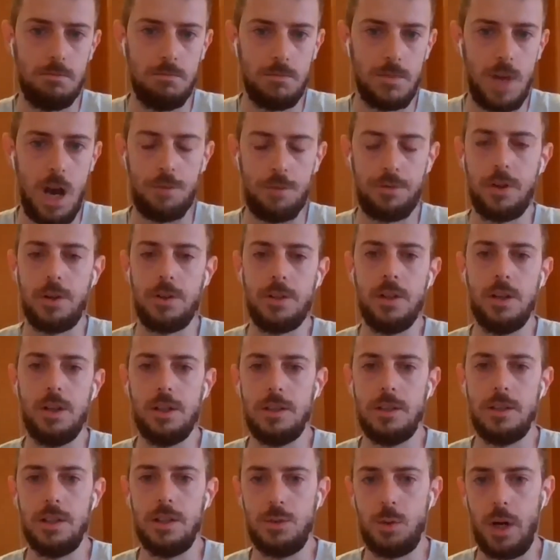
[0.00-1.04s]
after
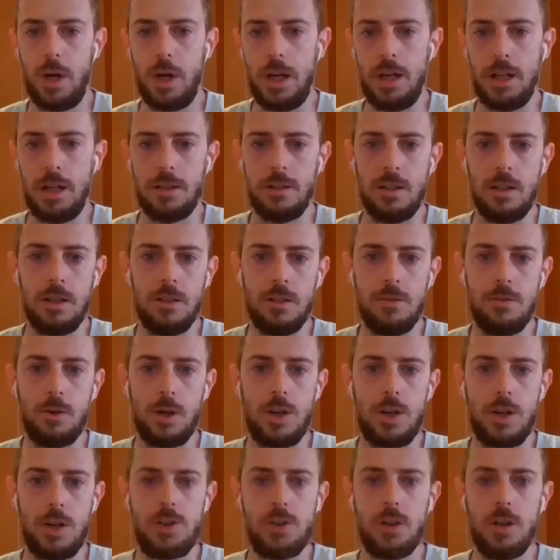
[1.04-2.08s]
the training, the
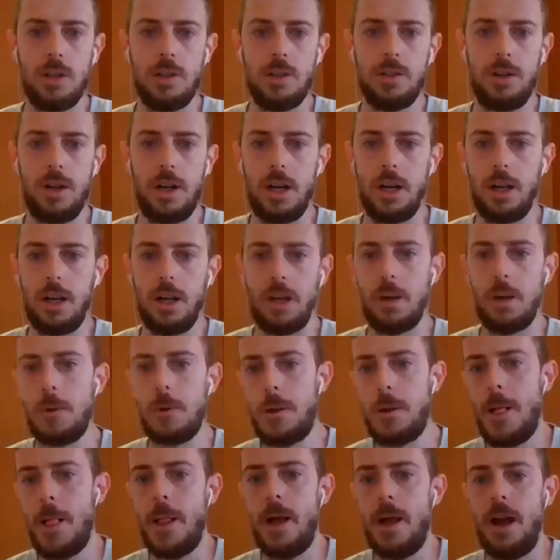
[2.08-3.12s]
vocational training.
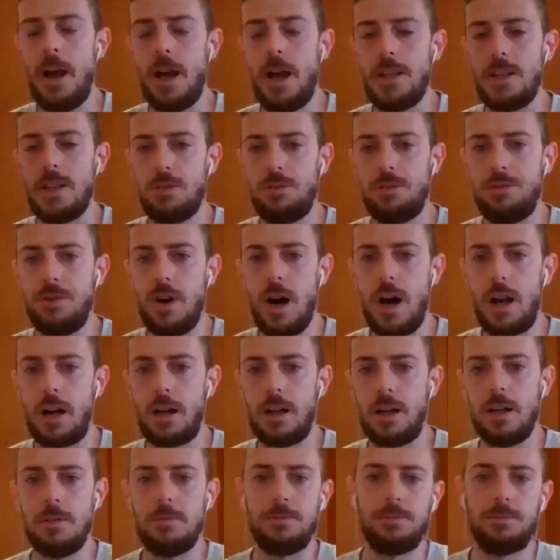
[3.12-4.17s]
And so
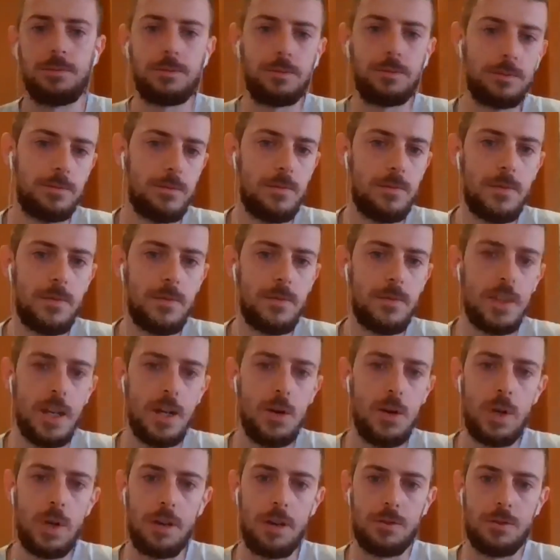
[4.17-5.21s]
far,
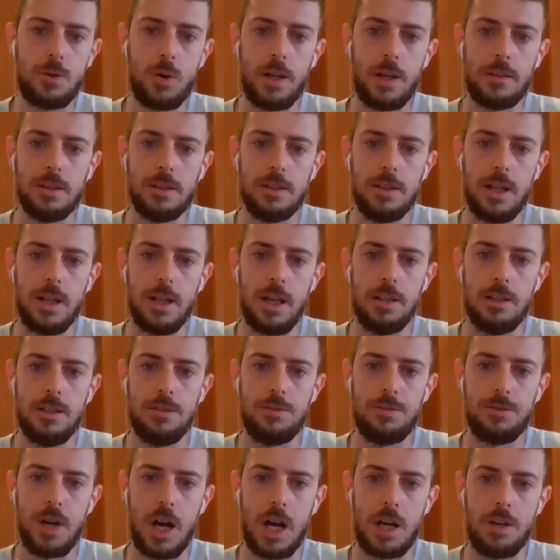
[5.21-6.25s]
we have granted
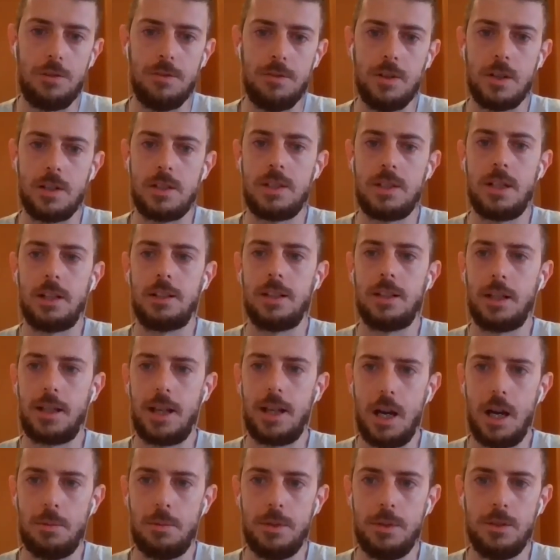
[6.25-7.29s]
85 startup
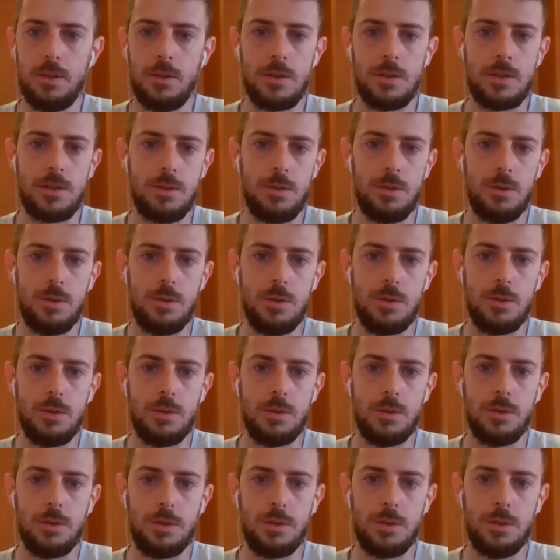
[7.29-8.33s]
capitals
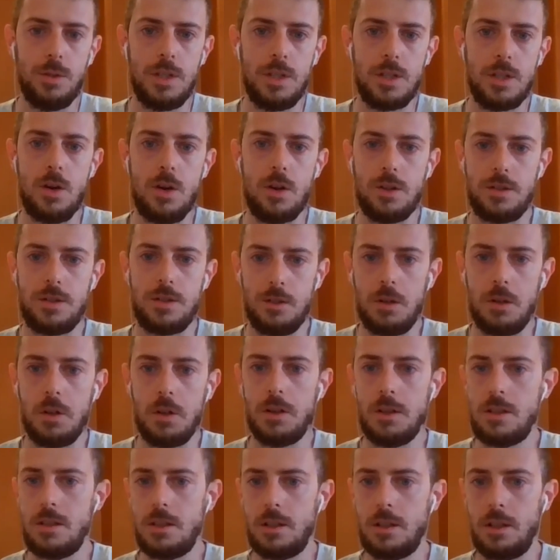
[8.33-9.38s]
to these girls. So
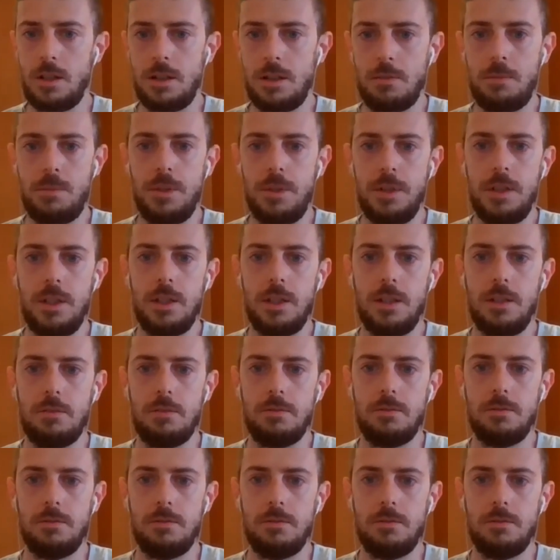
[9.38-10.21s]
it's a pretty